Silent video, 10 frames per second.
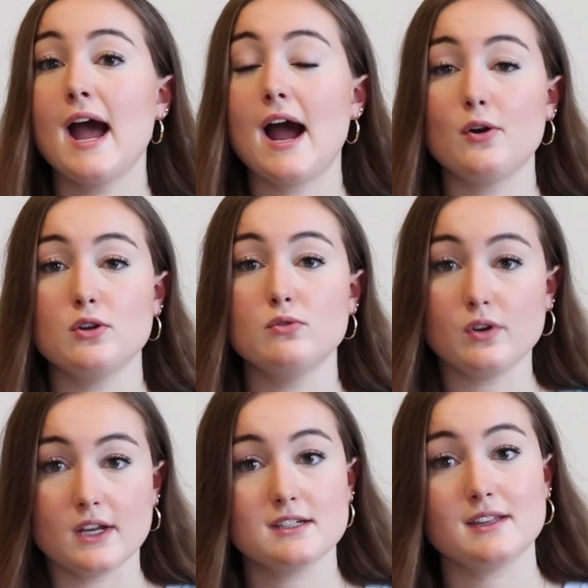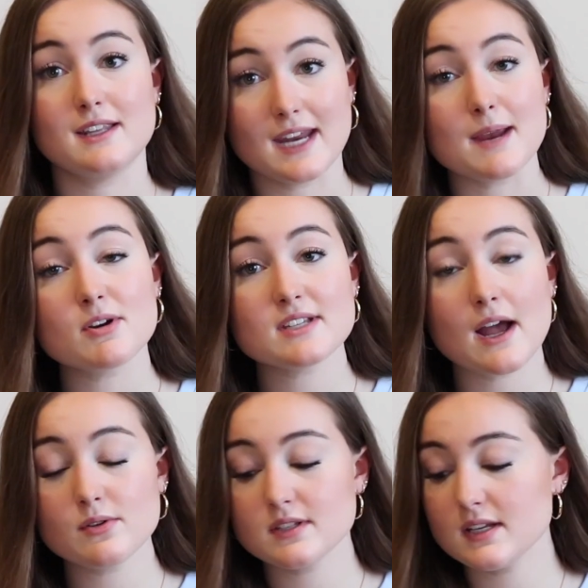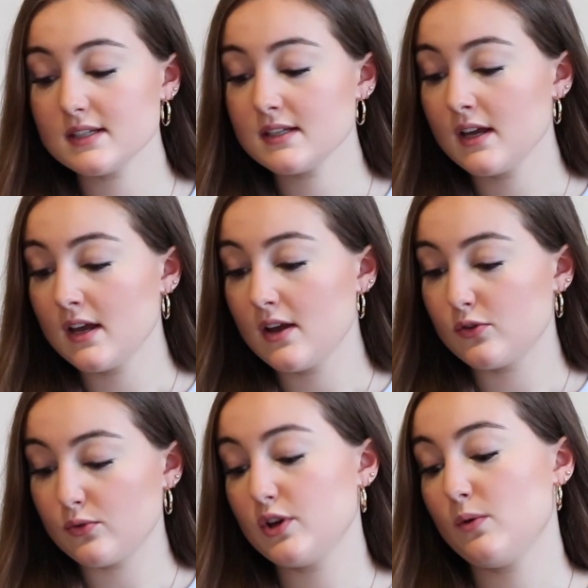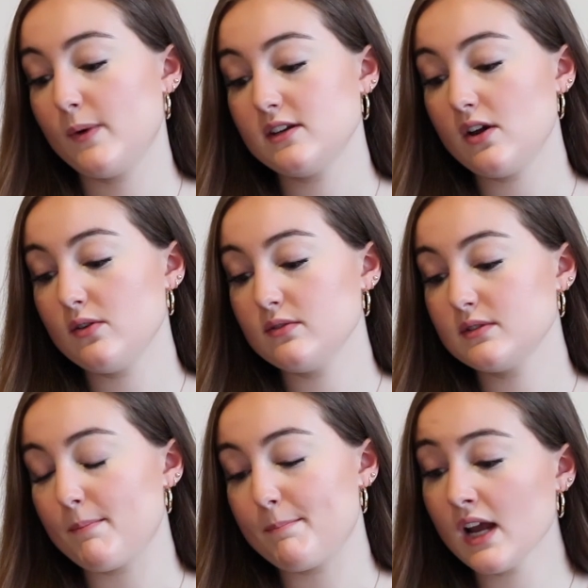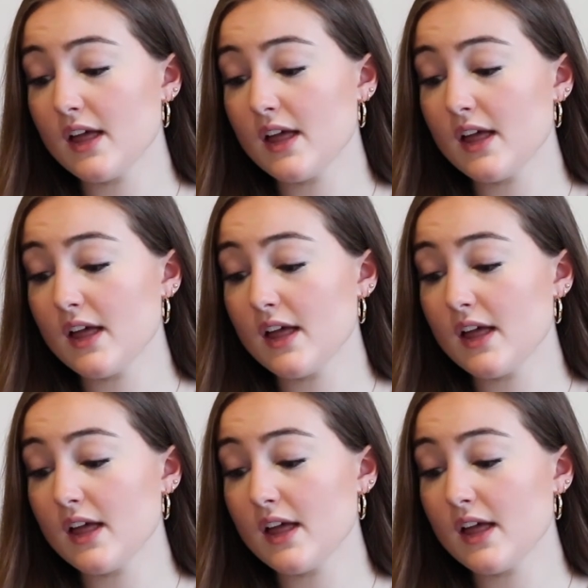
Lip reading: how you look into the neighbors' houses through your windows.